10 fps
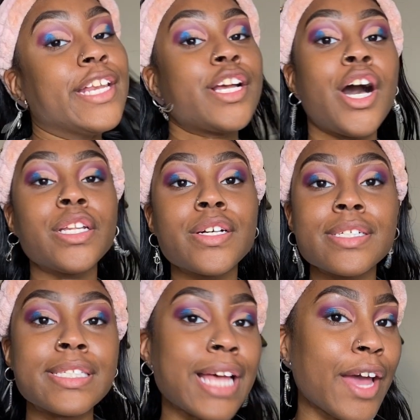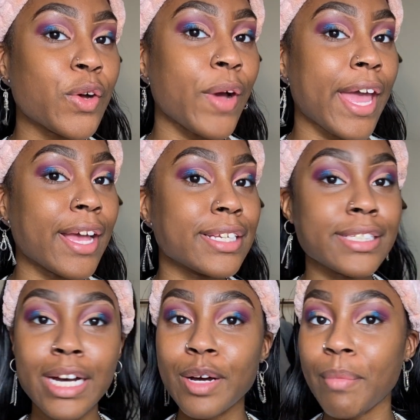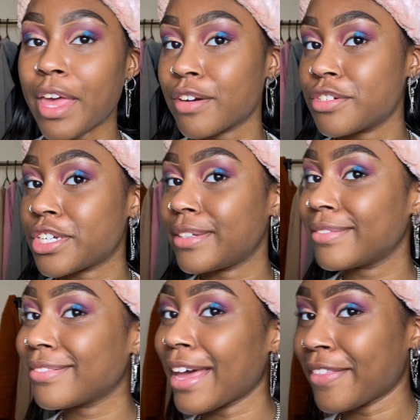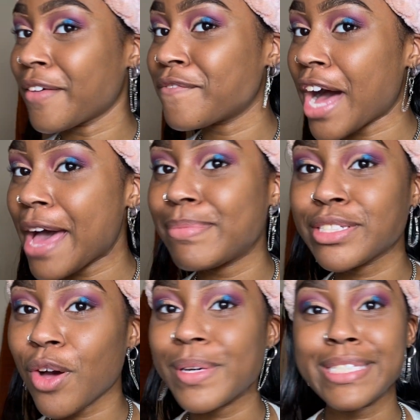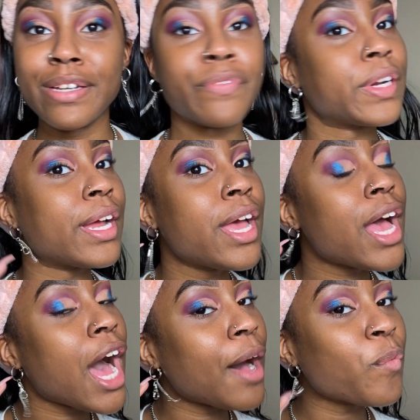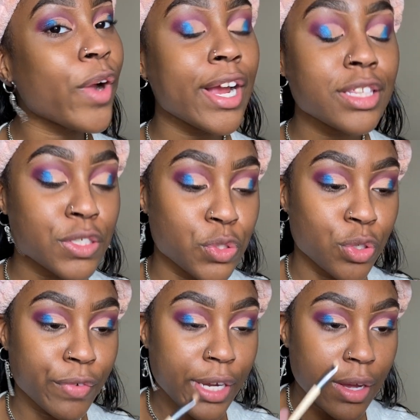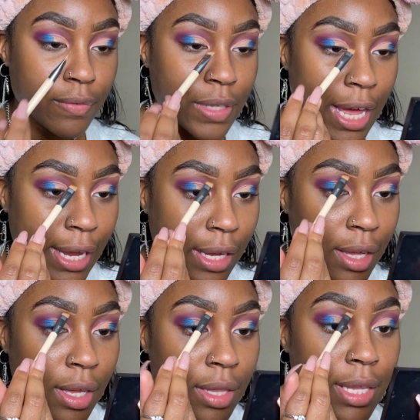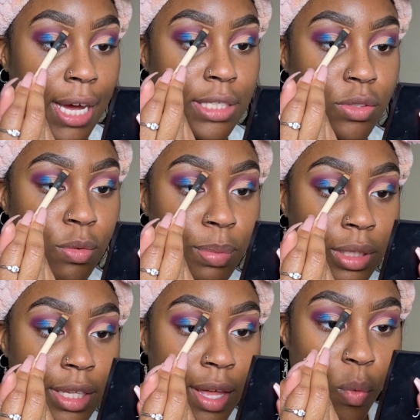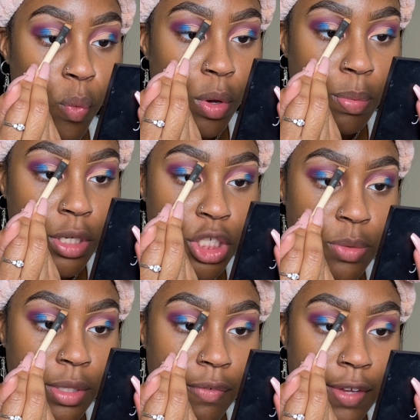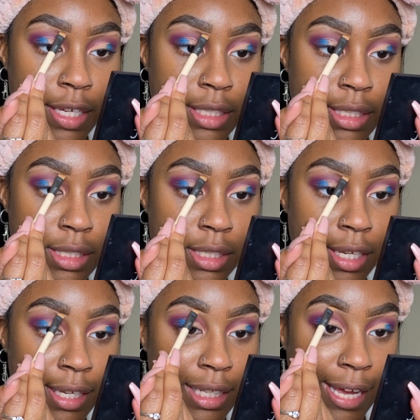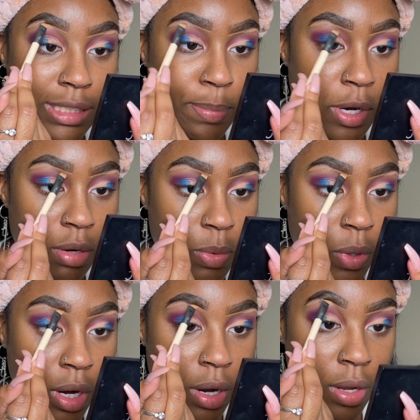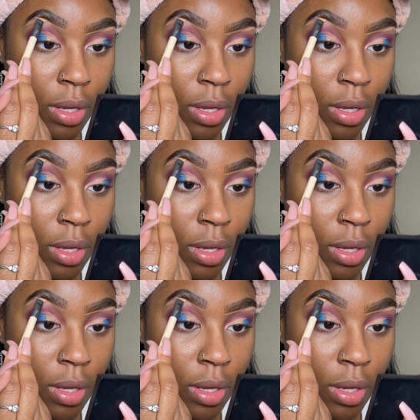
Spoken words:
in color, style, and energy. Like the vibe is always different. I'm wearing the jewelry of like the high school bully that will punch you in the face and likes Paramore,